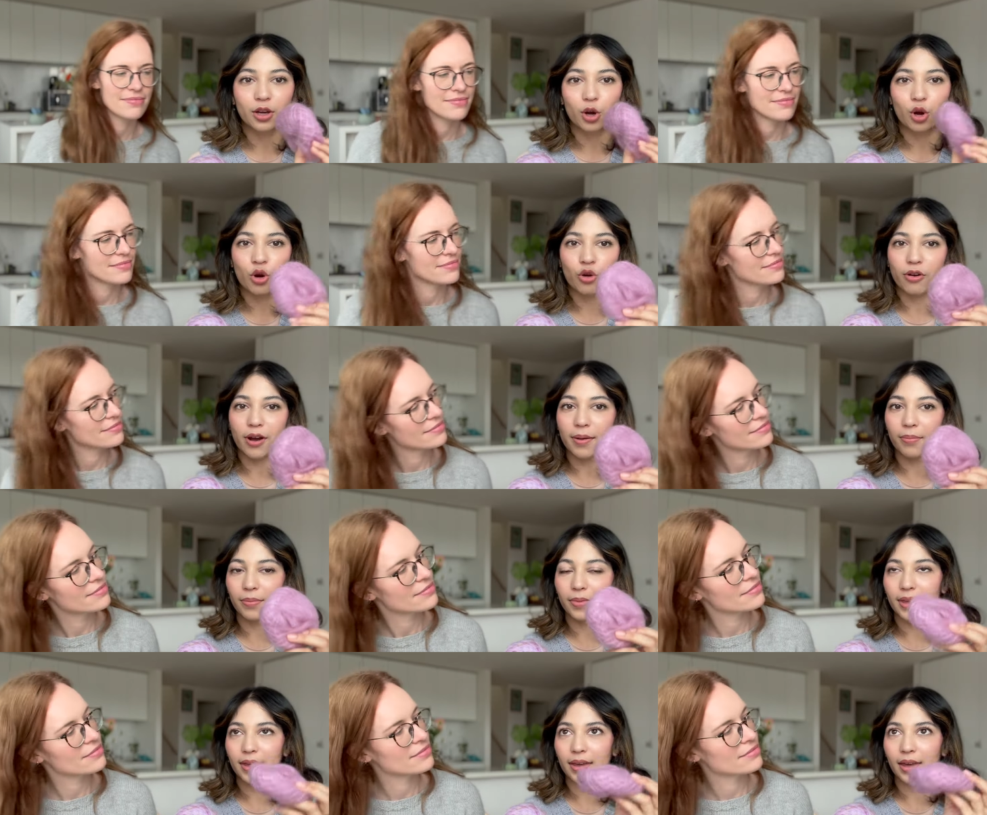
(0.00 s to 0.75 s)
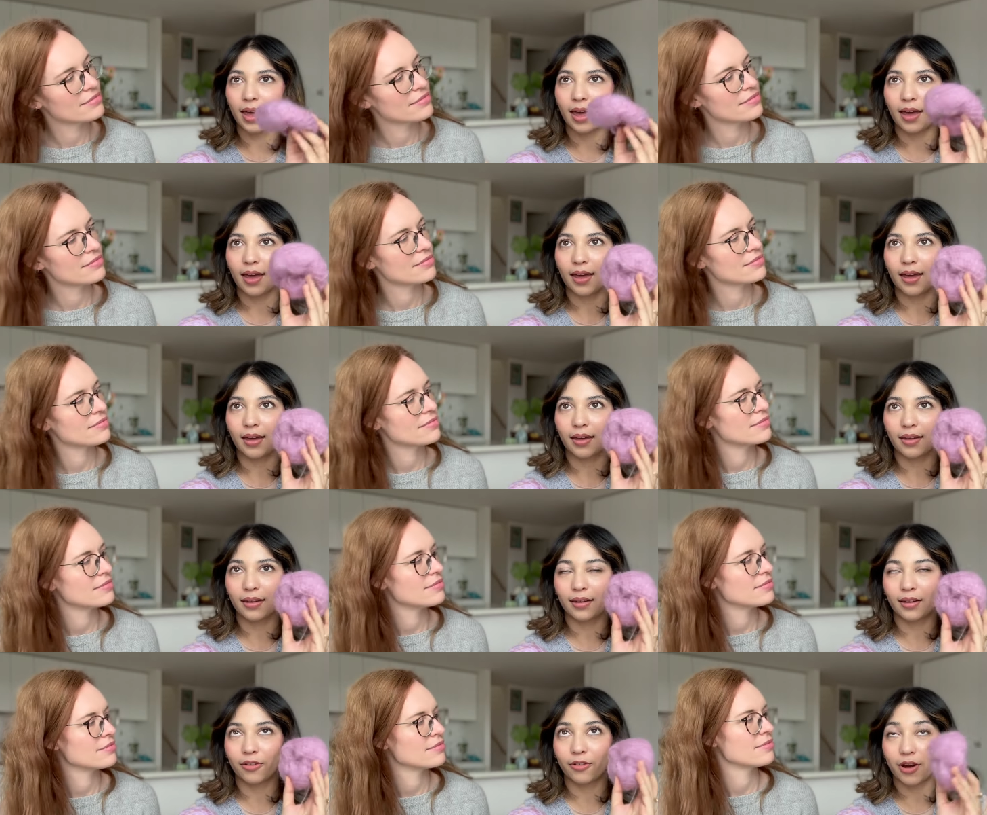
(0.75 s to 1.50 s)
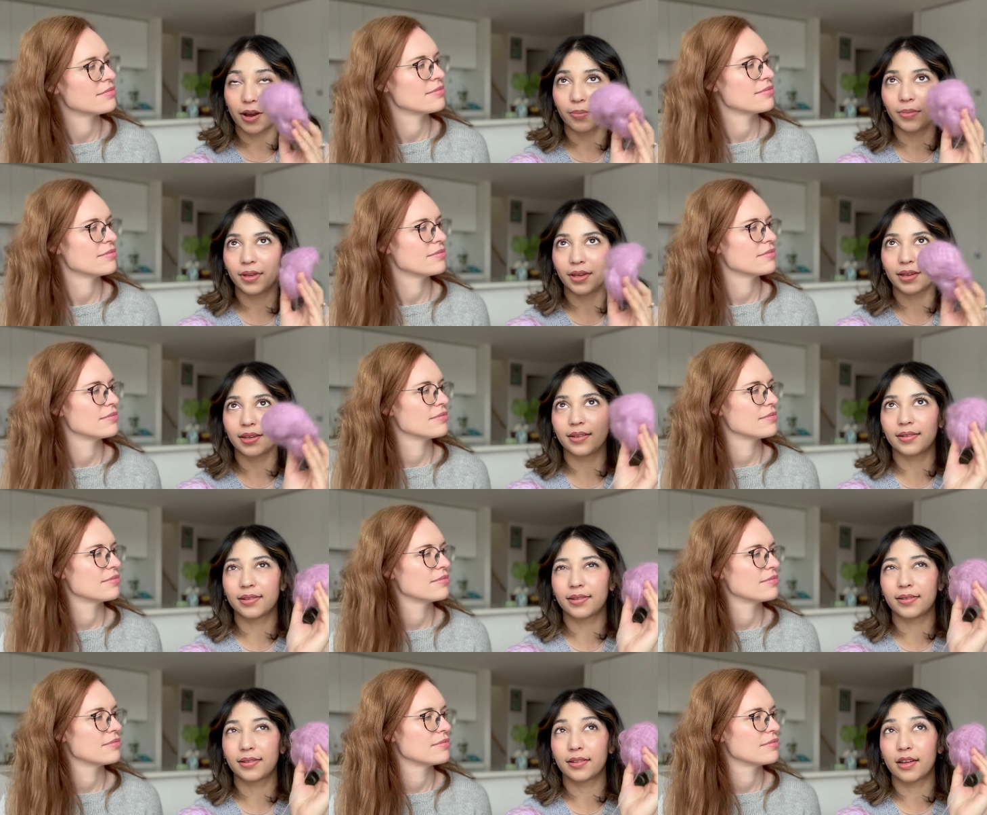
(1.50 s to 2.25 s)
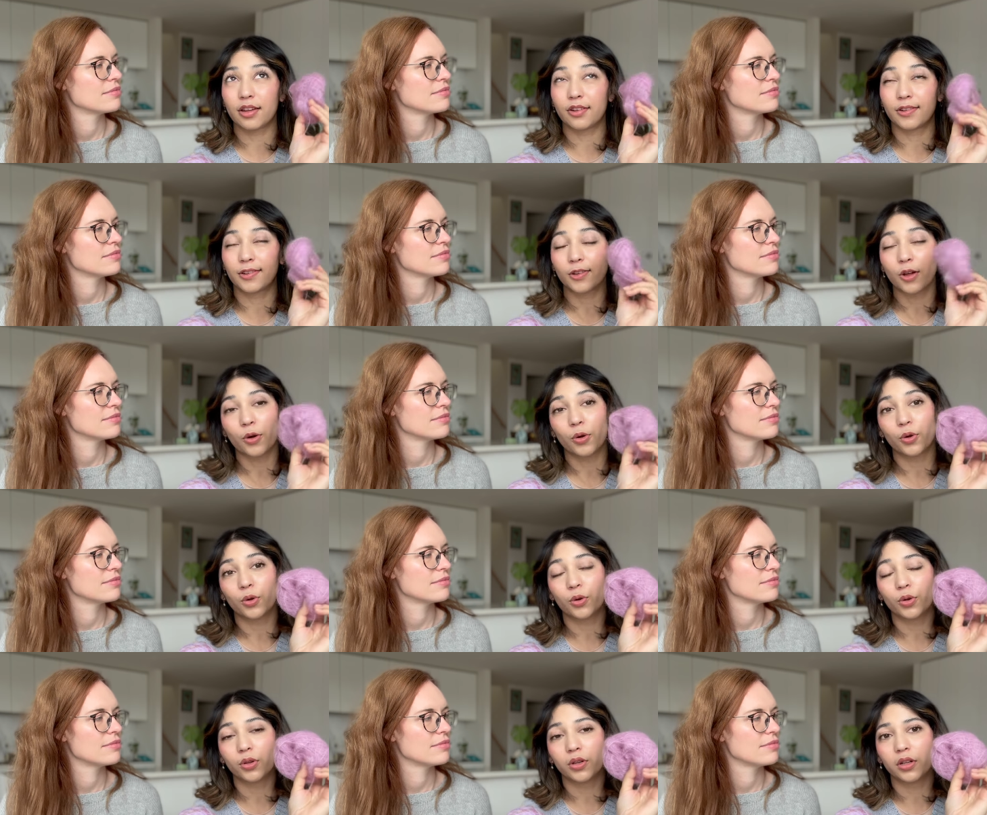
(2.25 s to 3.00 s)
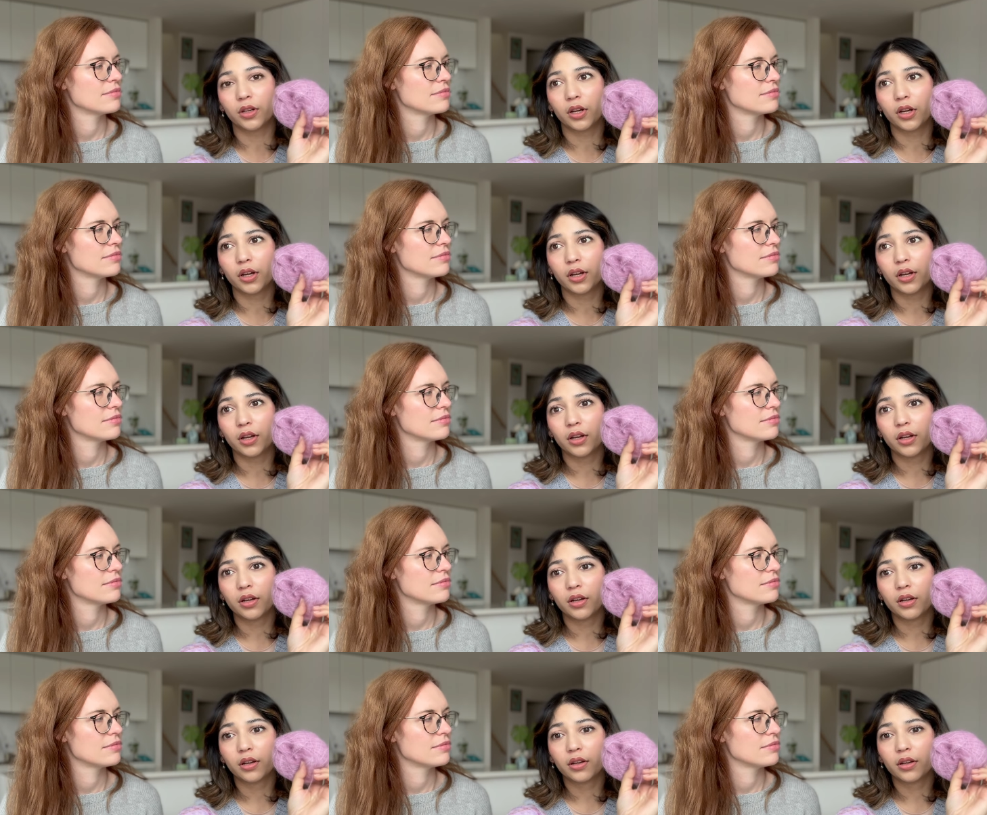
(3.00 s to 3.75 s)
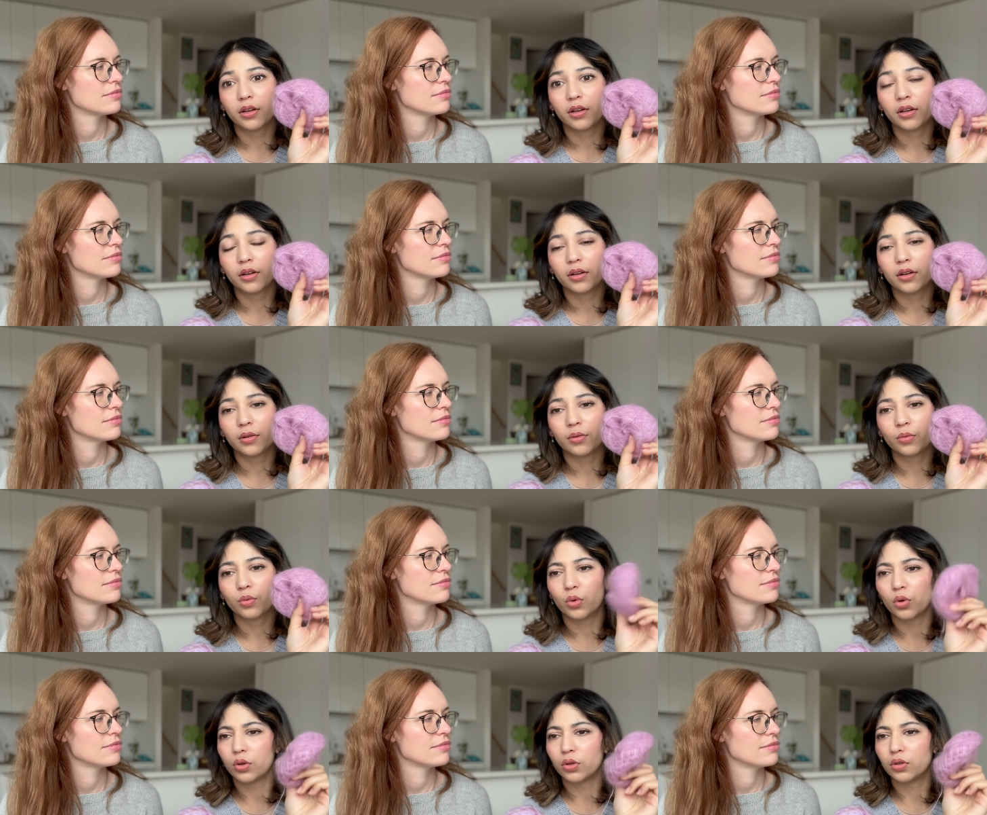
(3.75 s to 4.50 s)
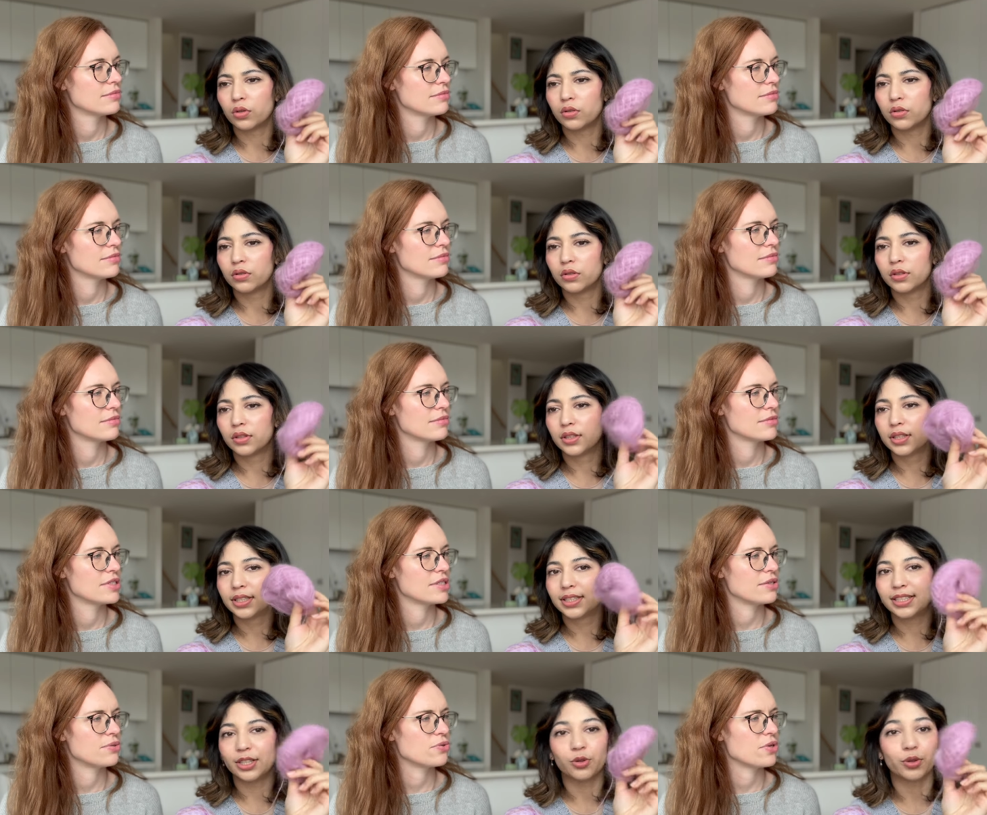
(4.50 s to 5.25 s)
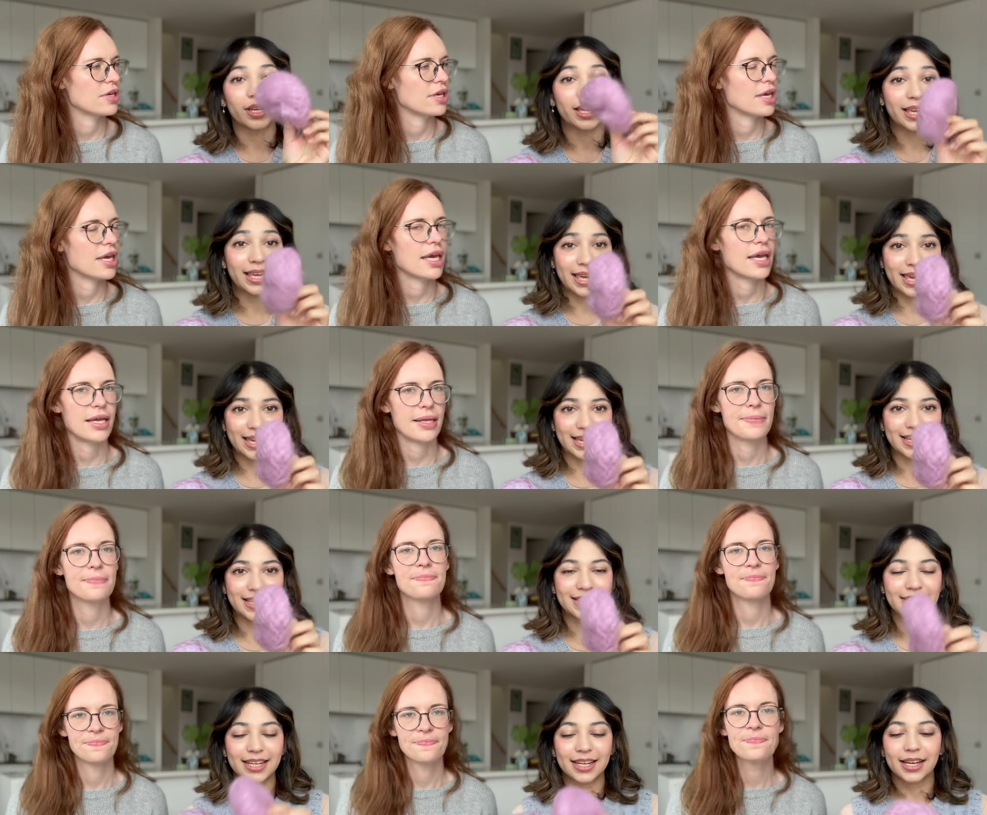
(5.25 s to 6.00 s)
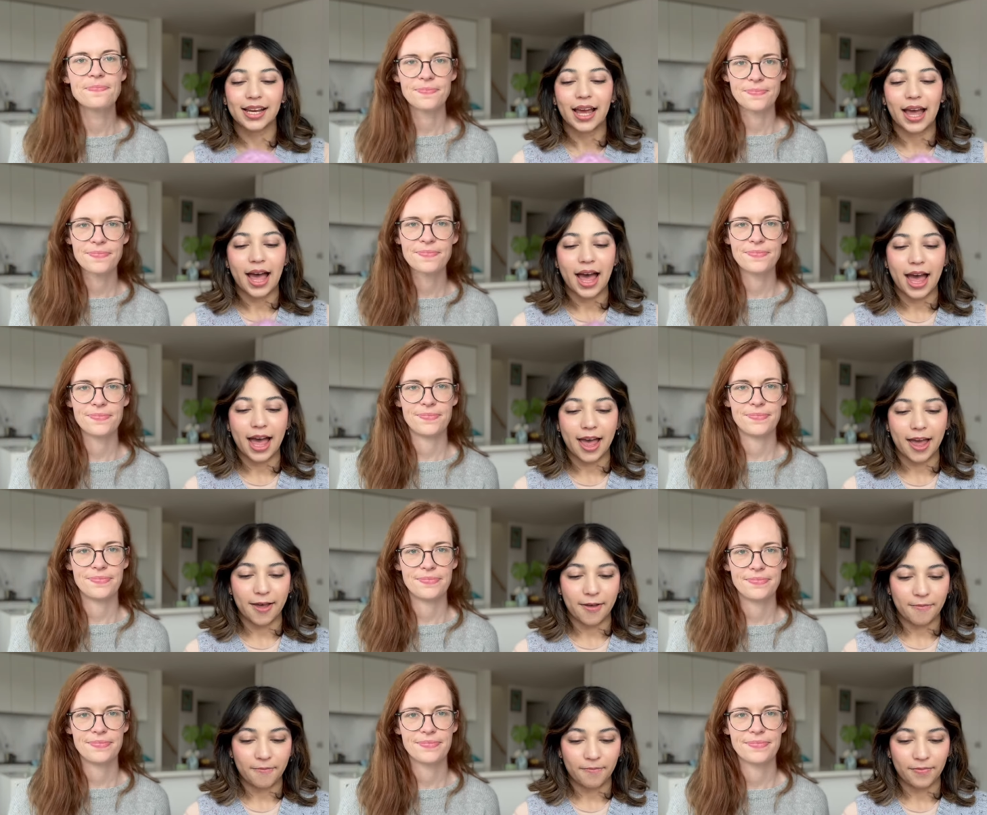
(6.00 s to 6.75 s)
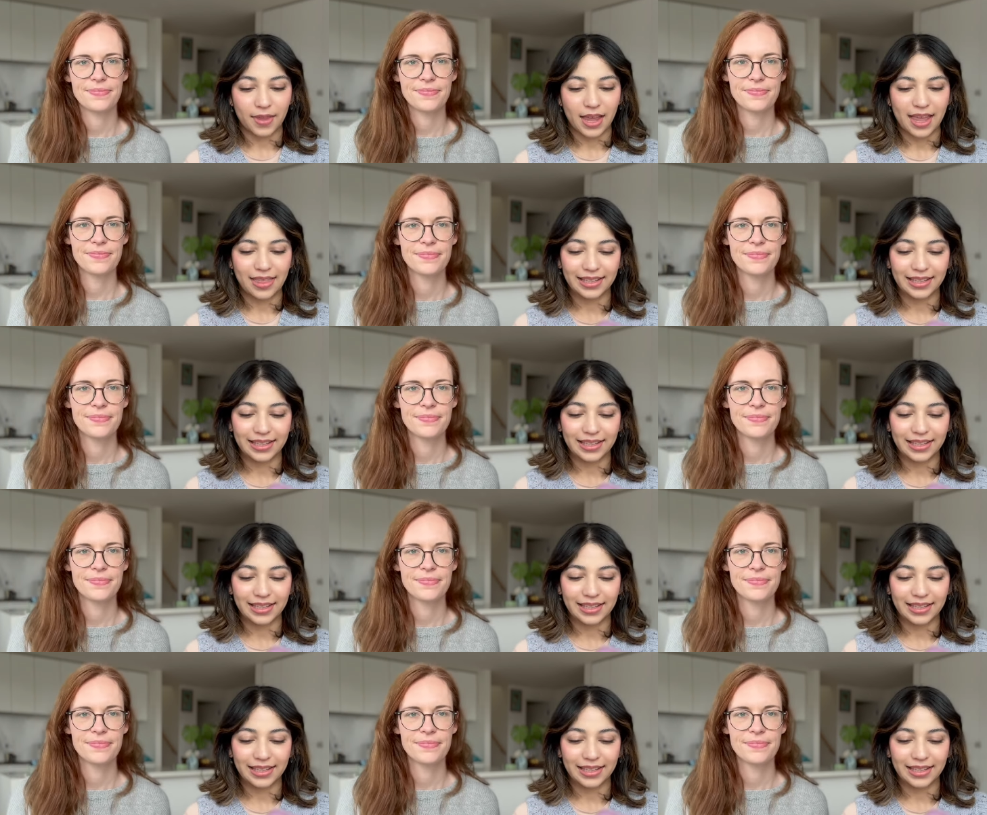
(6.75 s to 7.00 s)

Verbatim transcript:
Speaker 1: Kremke Kremke's Soul Wool Silky, Silky Kid. Kid um, and